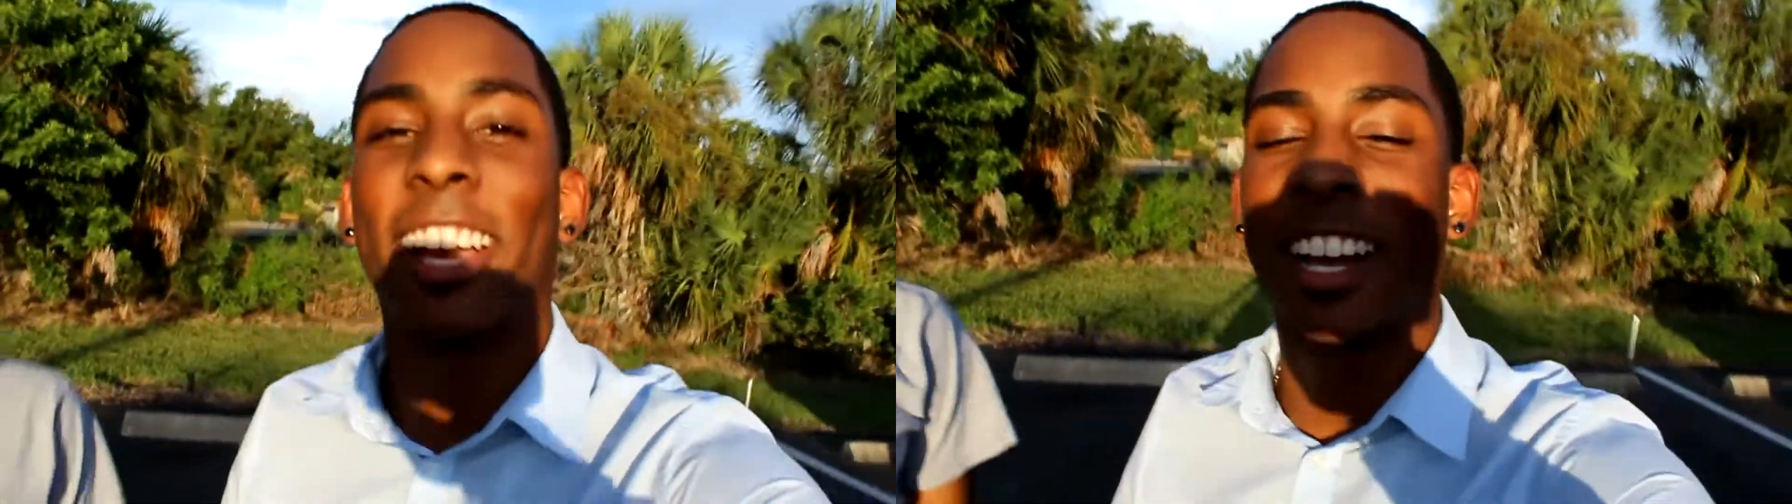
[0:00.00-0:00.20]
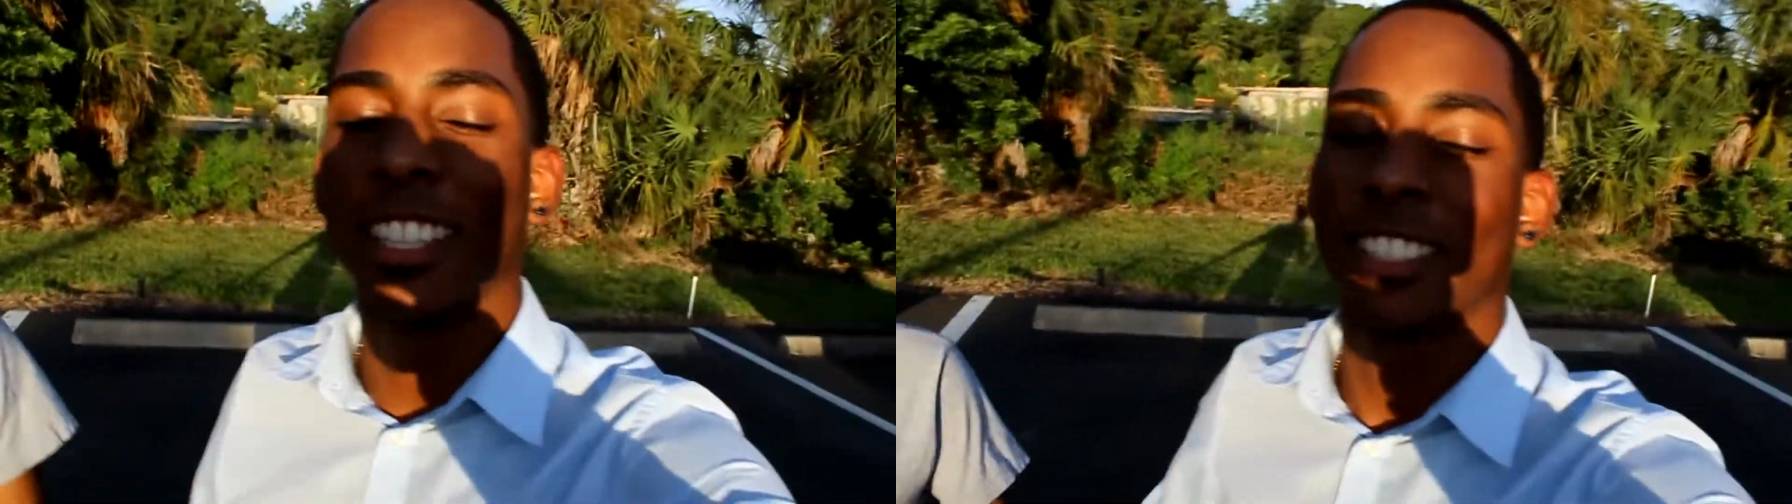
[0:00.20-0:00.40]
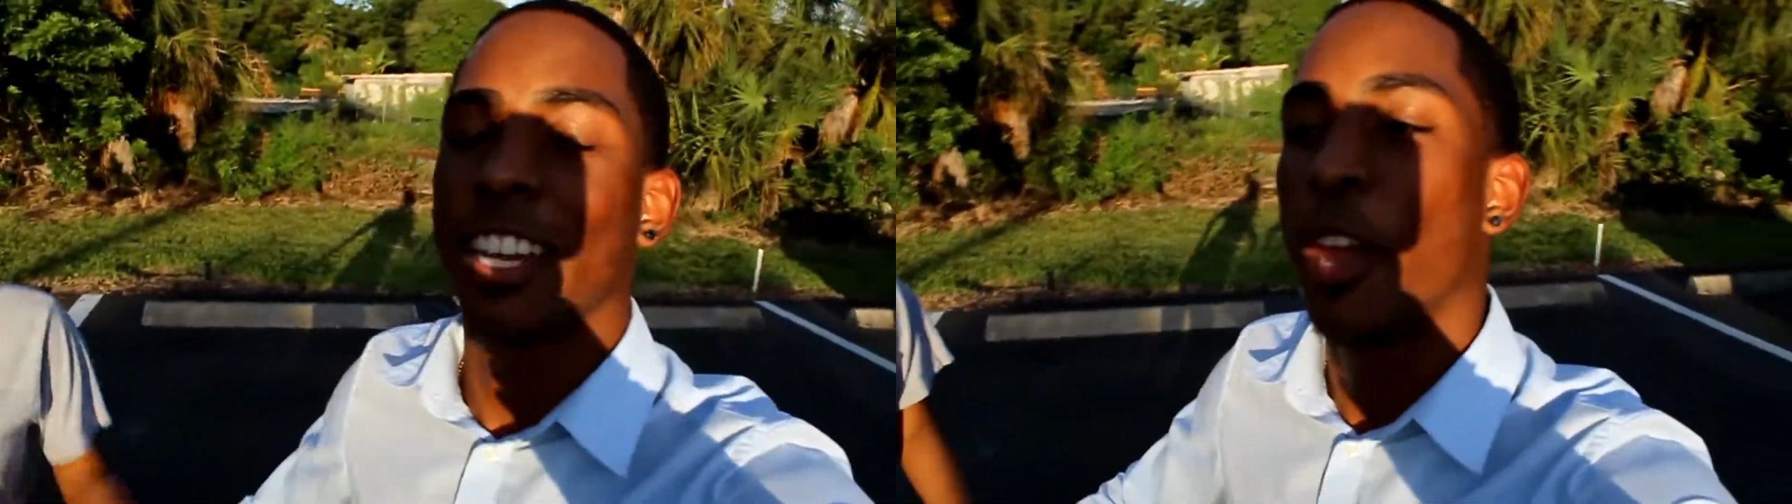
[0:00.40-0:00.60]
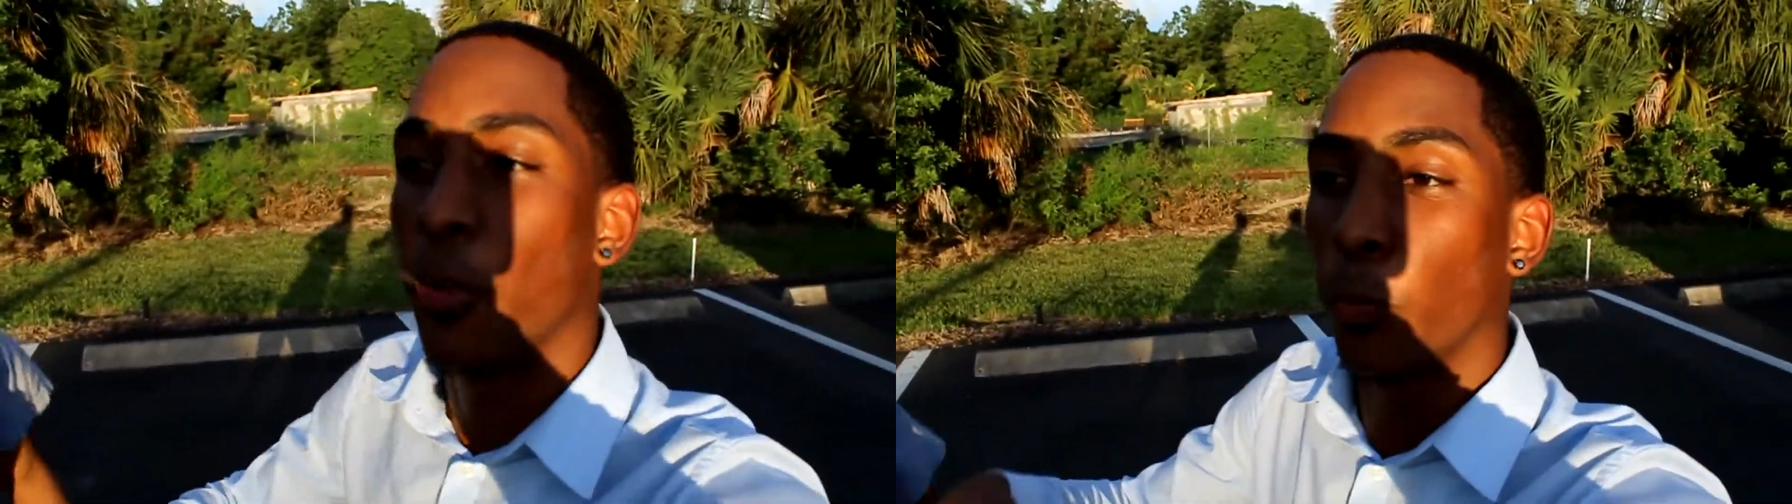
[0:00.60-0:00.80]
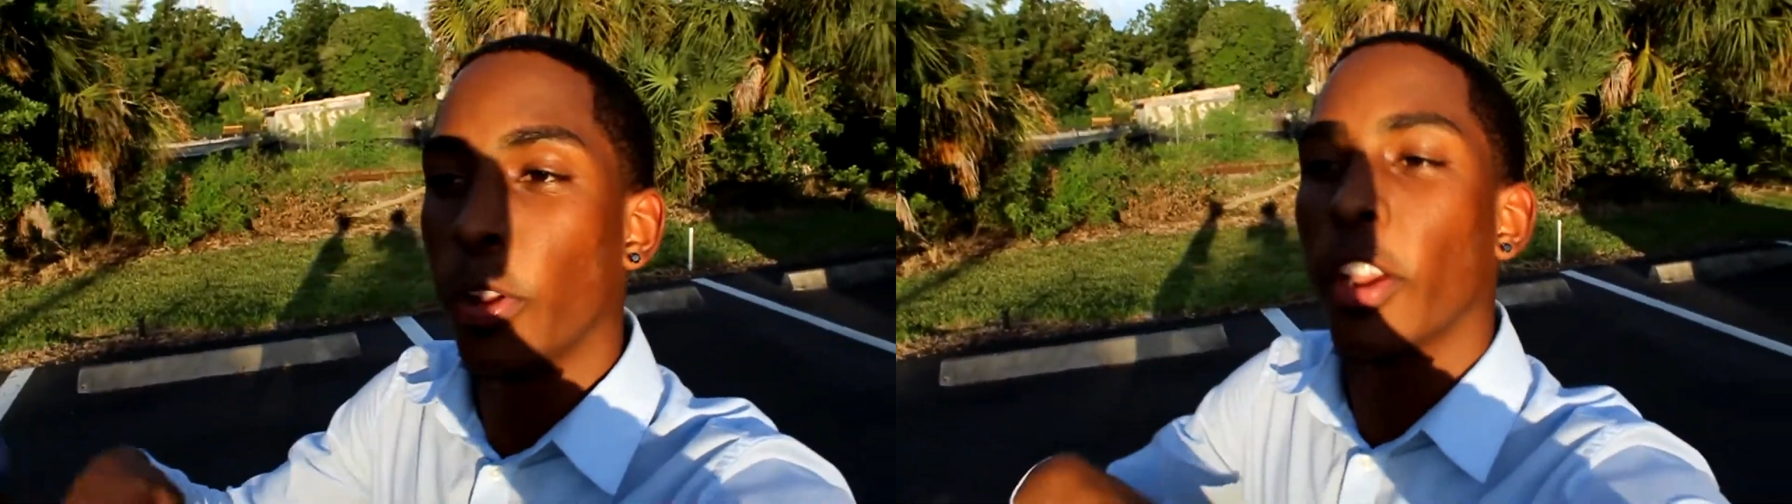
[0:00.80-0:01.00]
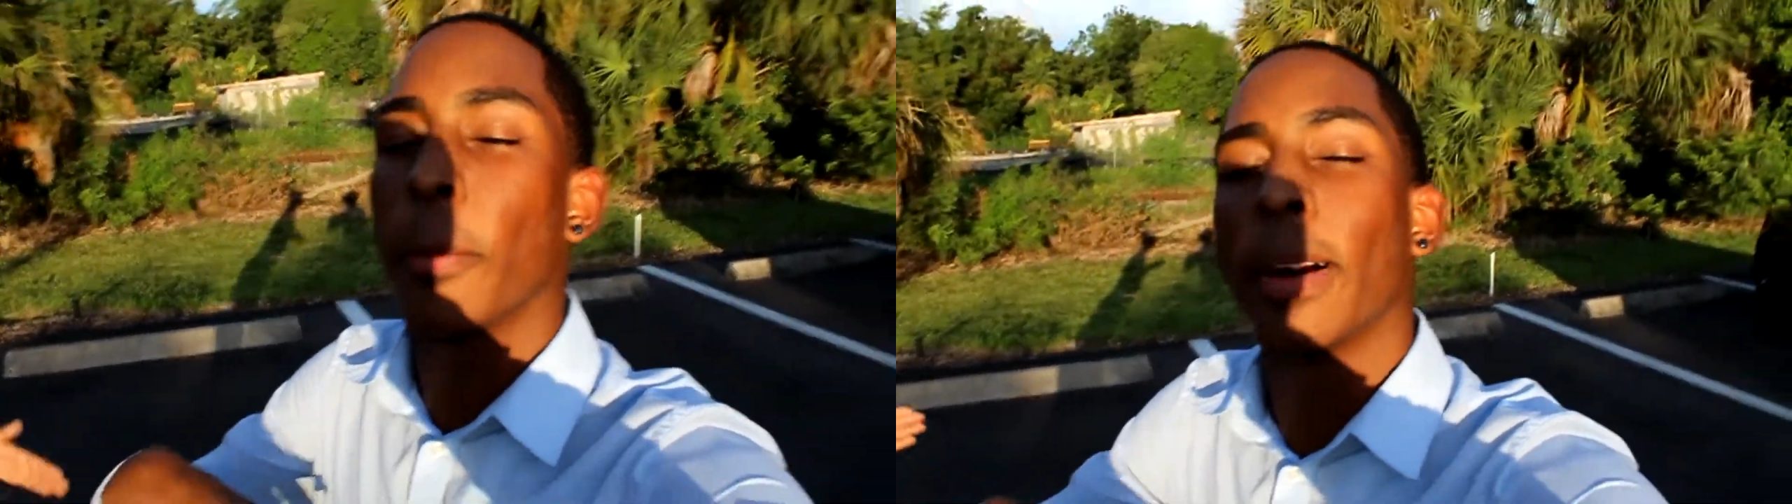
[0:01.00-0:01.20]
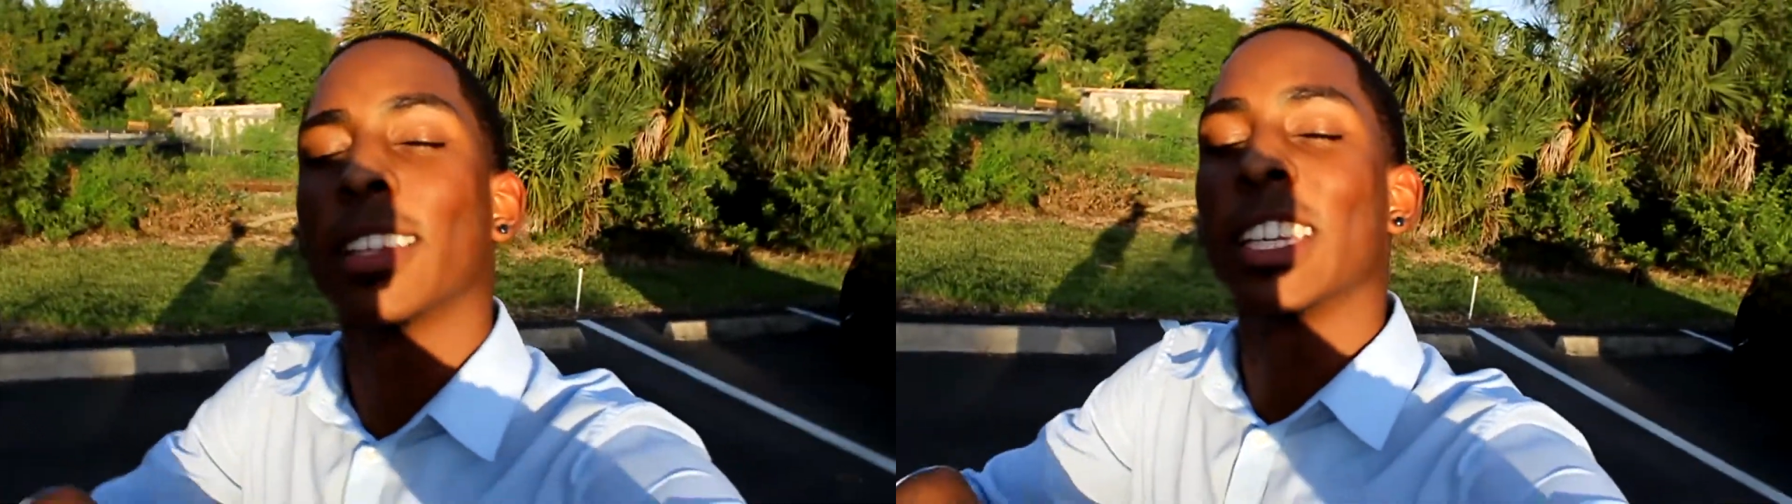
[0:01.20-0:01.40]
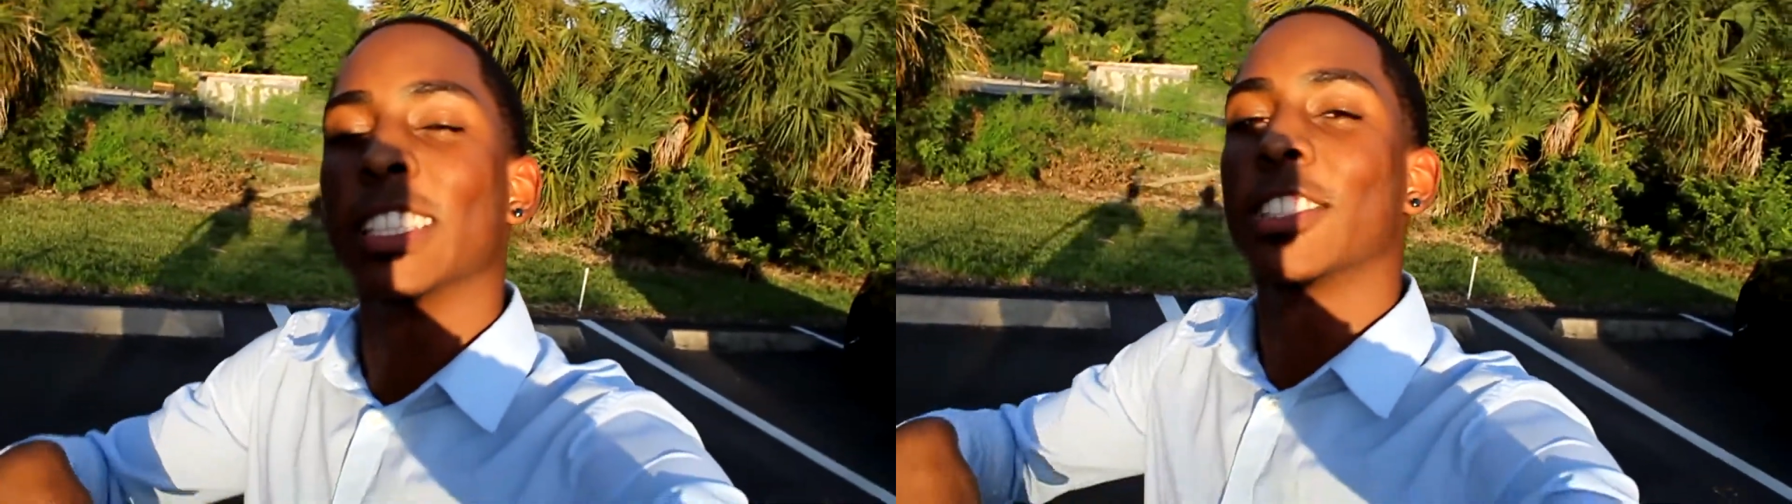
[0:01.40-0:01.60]
guys, and we are
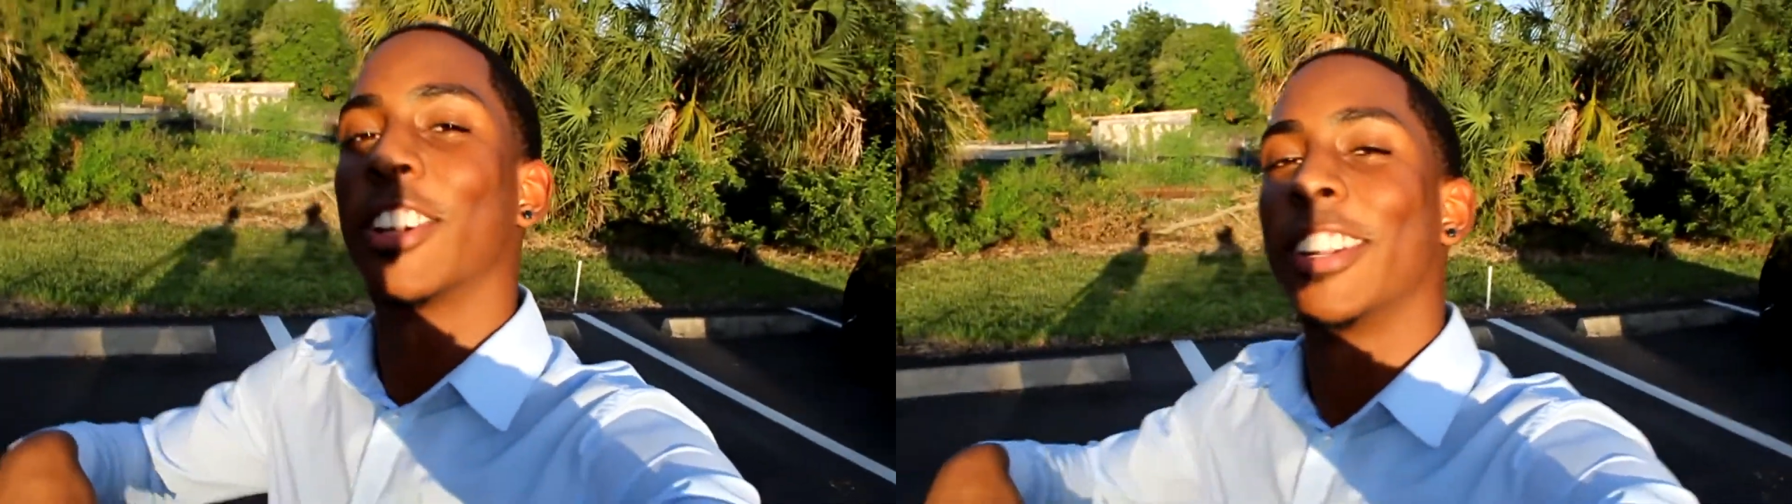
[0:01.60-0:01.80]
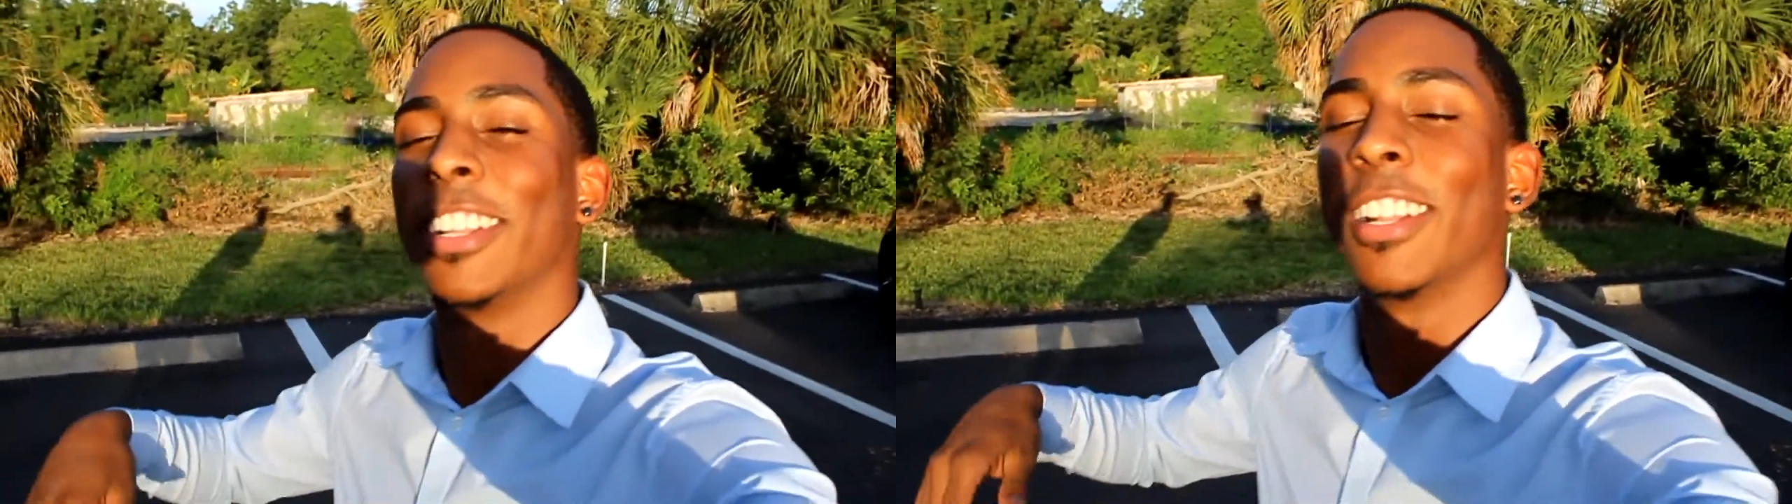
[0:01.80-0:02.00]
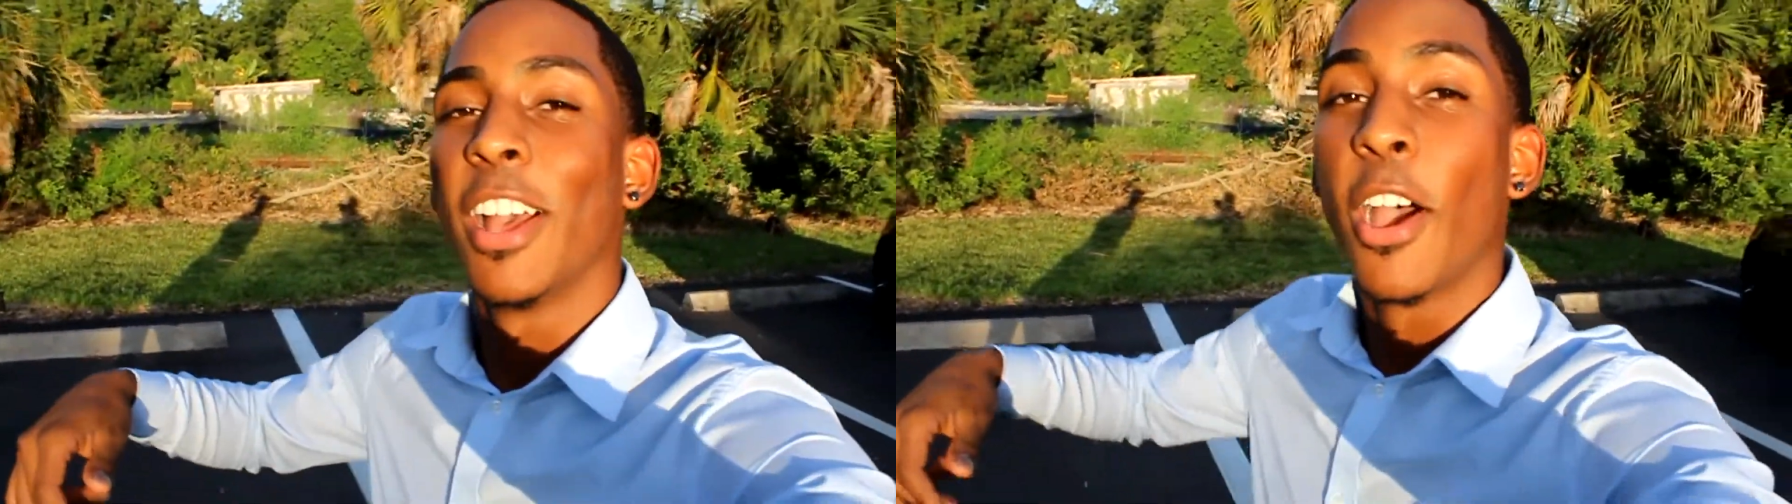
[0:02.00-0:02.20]
about to get started